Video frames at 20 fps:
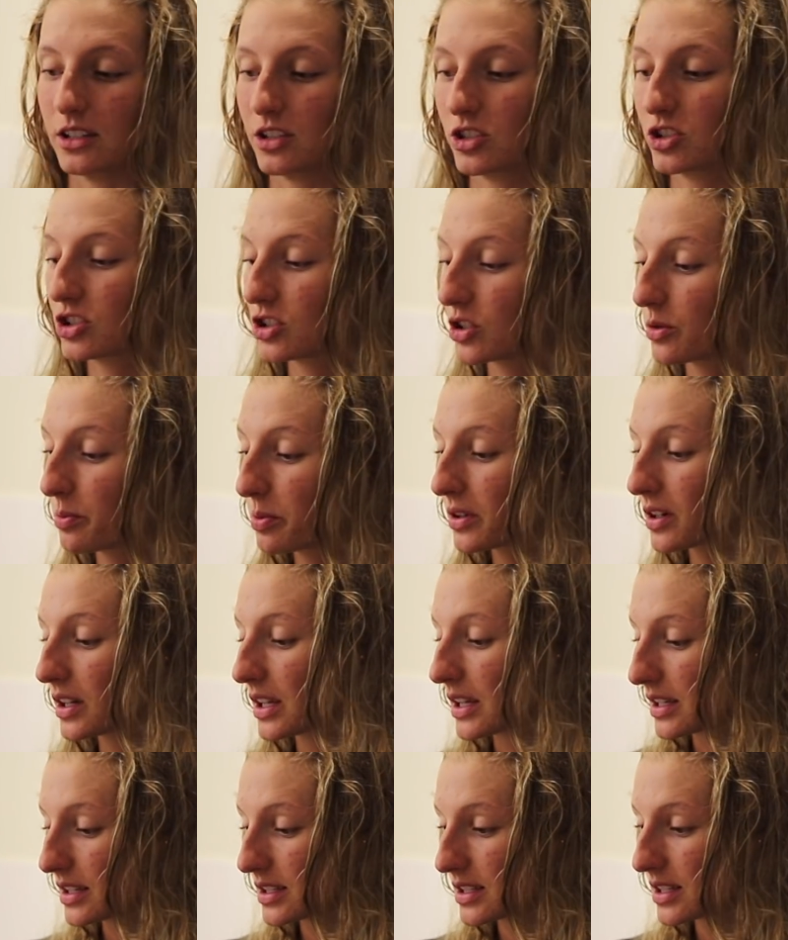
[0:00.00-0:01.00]
It's super
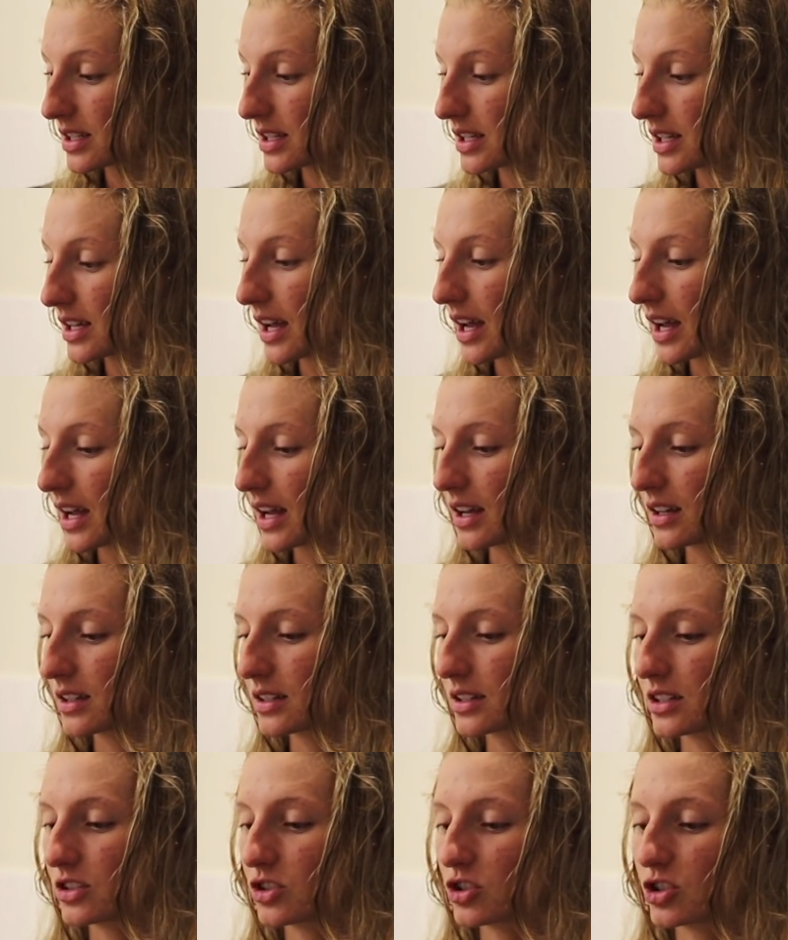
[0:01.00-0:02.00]
easy
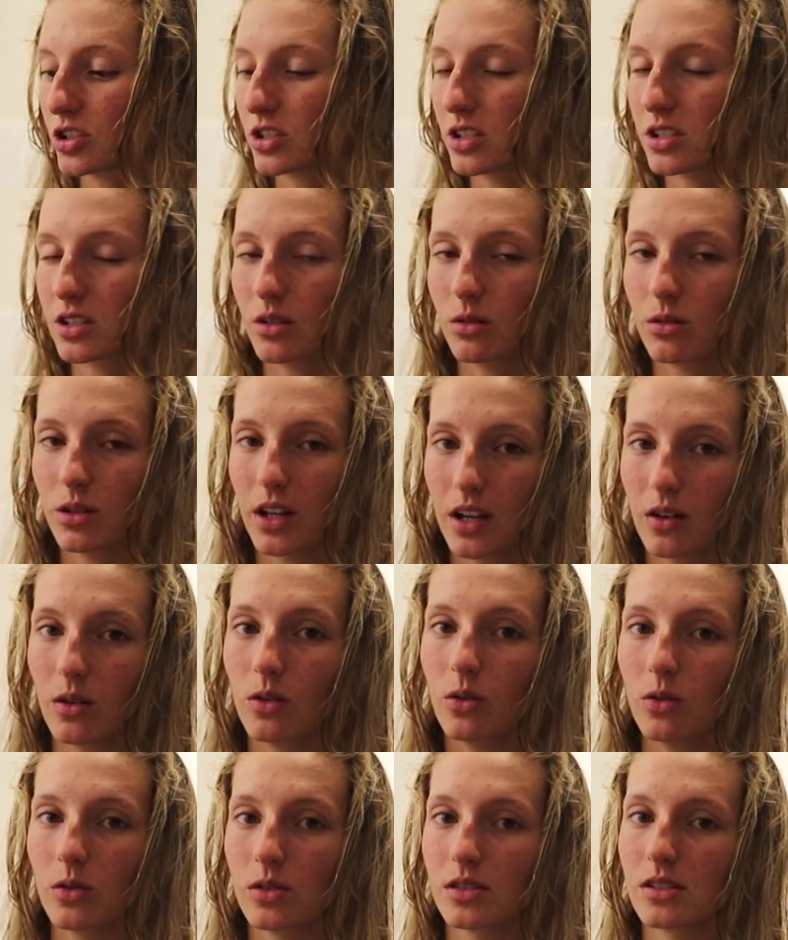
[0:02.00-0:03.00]
and it's just so like
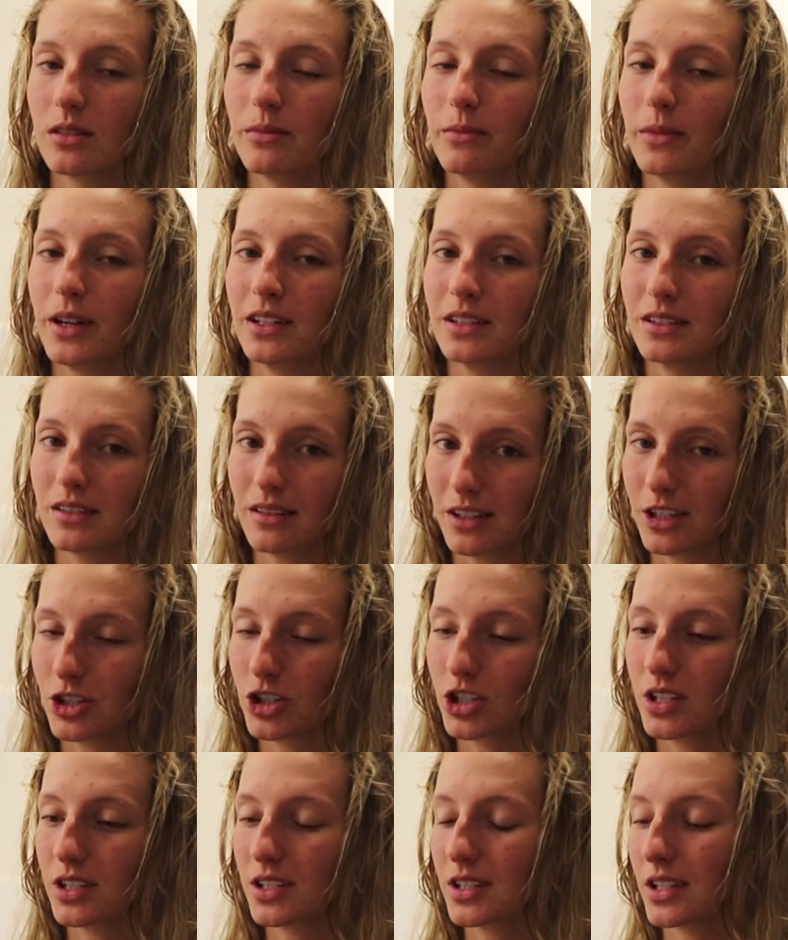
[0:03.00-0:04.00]
wholesome and
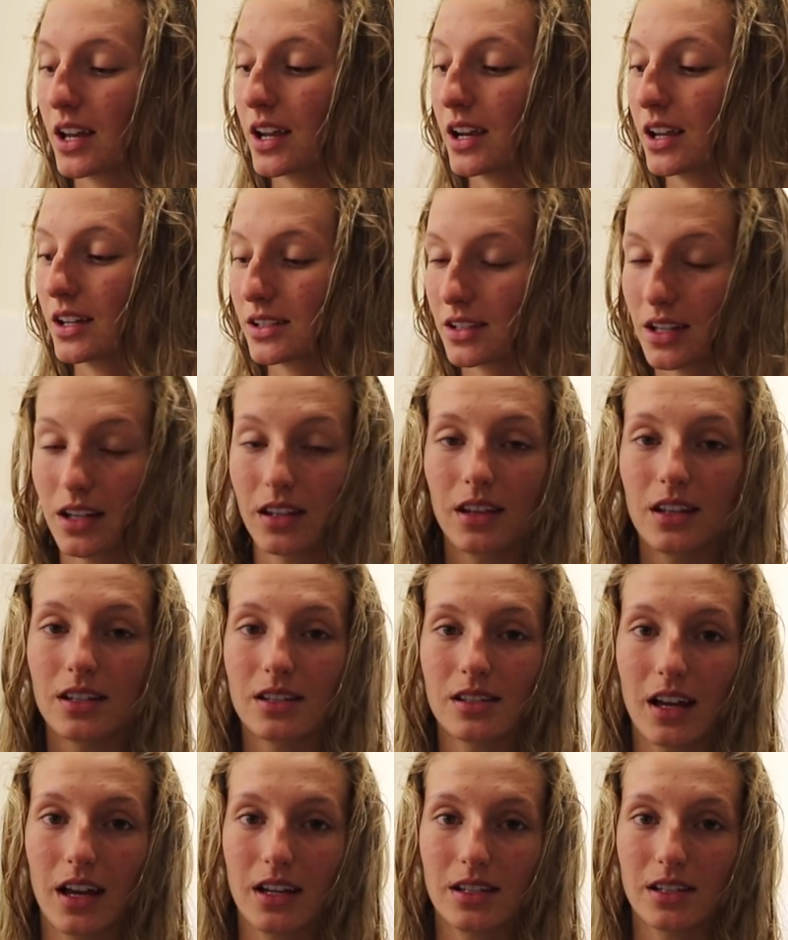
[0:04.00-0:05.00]
delicious and I said
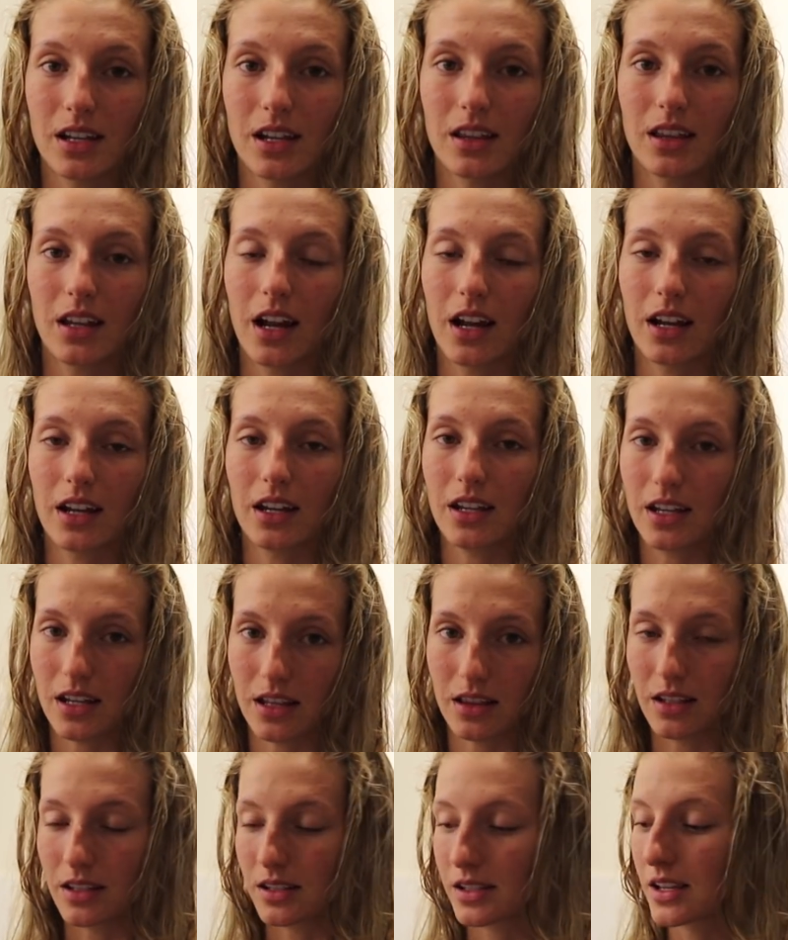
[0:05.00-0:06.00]
this last night that I could
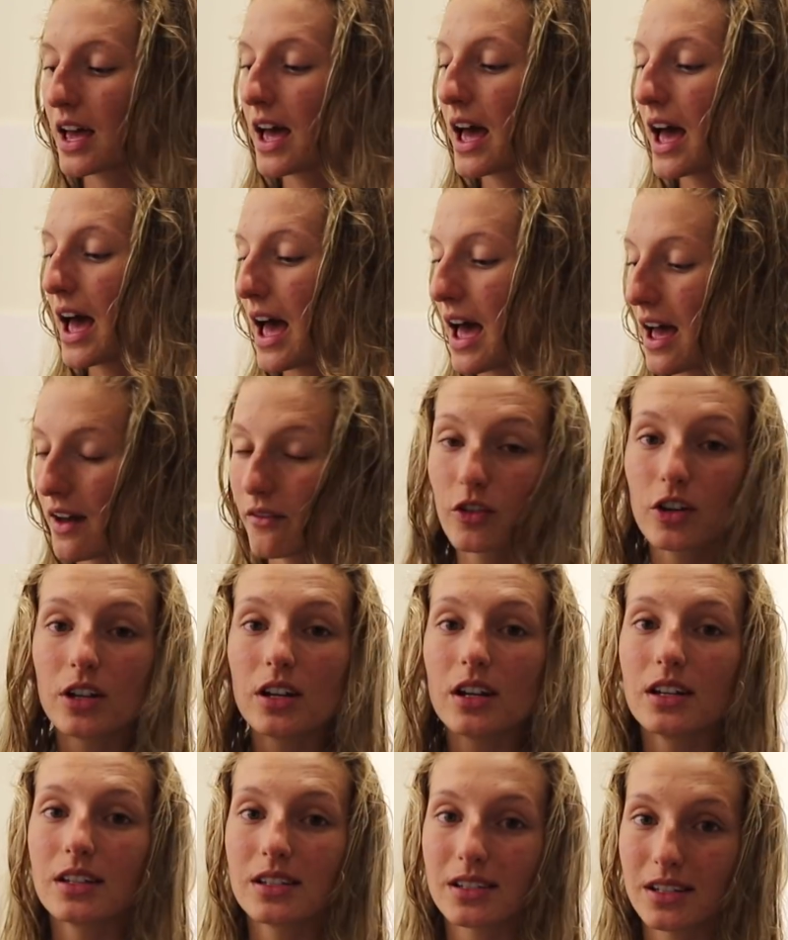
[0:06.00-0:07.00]
eat this
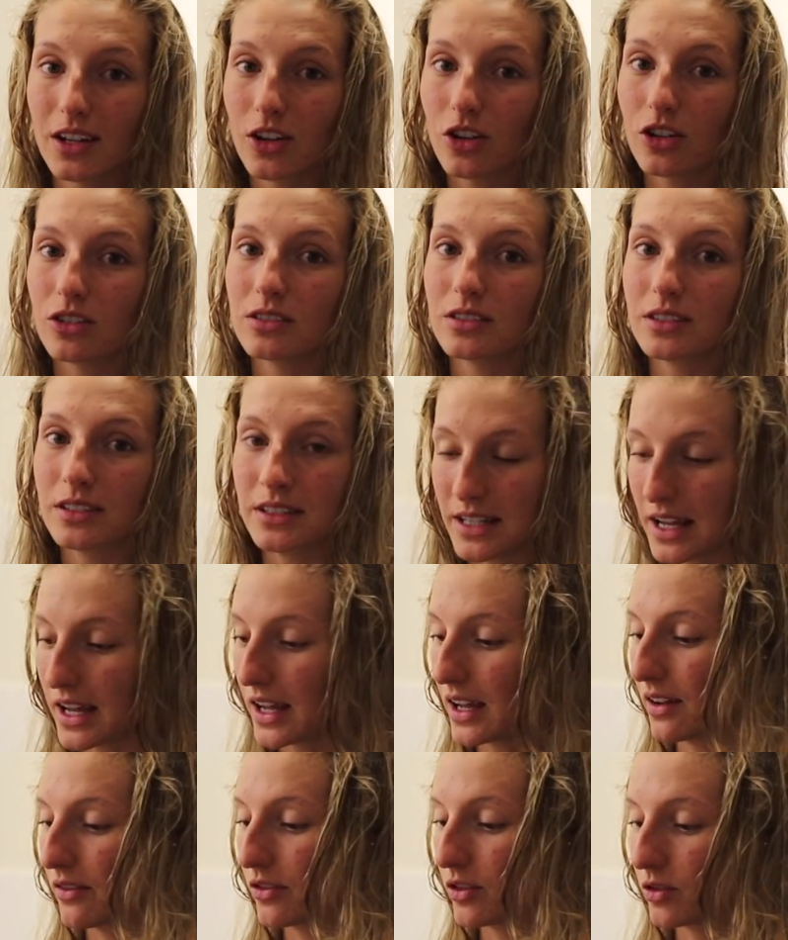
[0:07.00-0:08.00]
every single
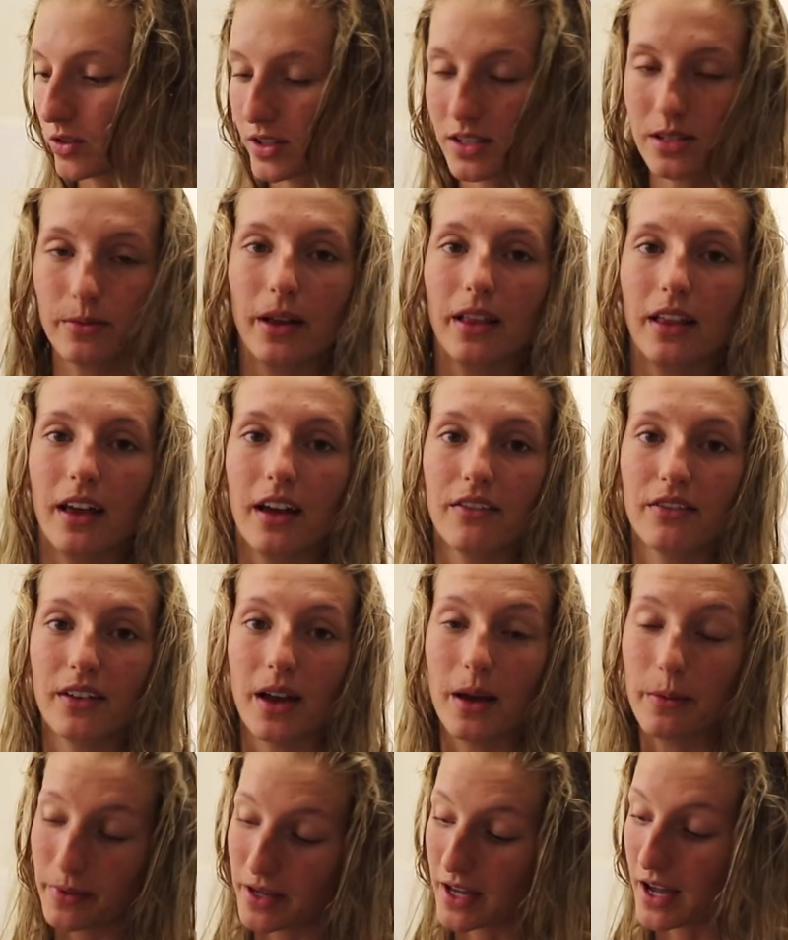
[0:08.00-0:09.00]
day for the rest of my life
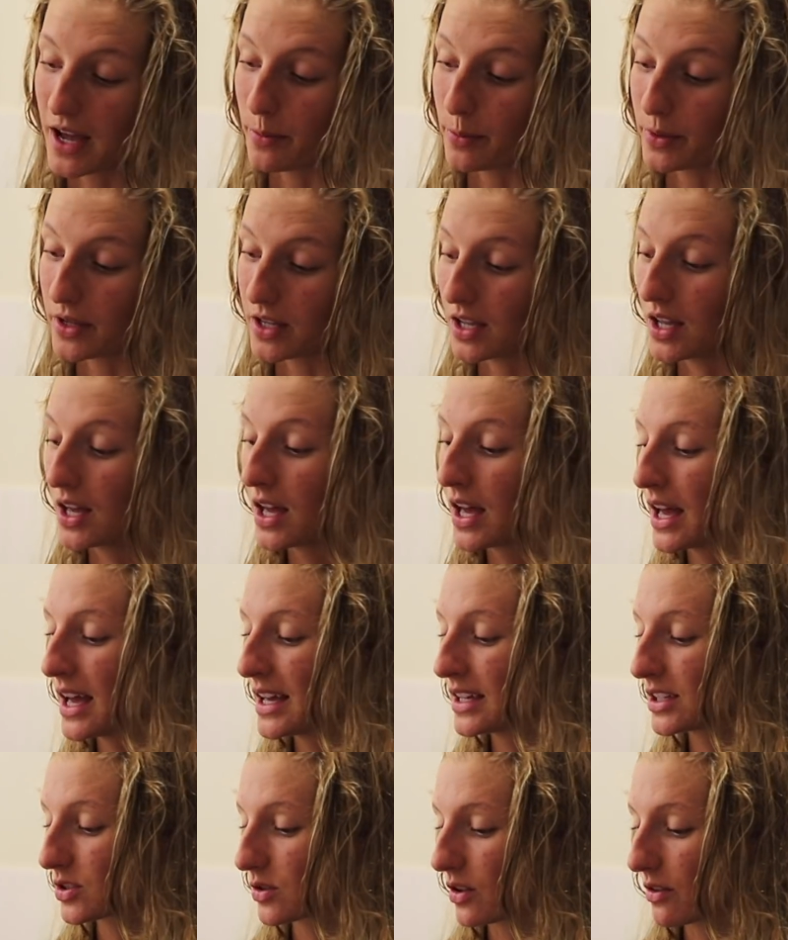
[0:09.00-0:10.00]
and be happy.
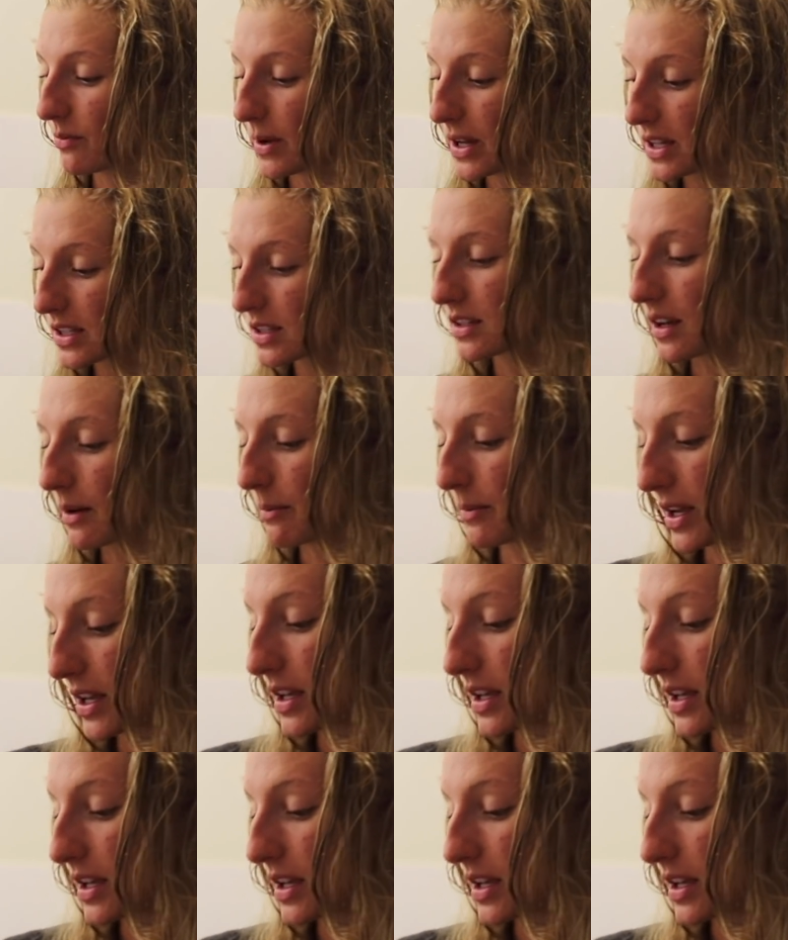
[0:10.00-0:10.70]
So I made, I'm